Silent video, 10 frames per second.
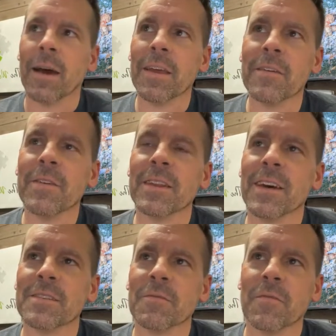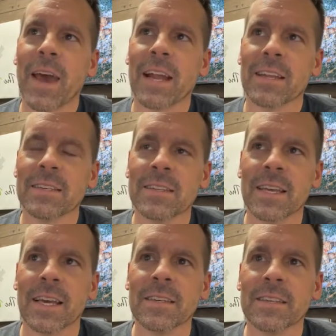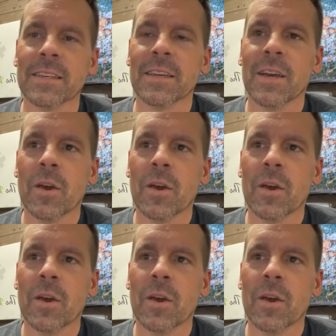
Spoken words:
if it does in fact exist,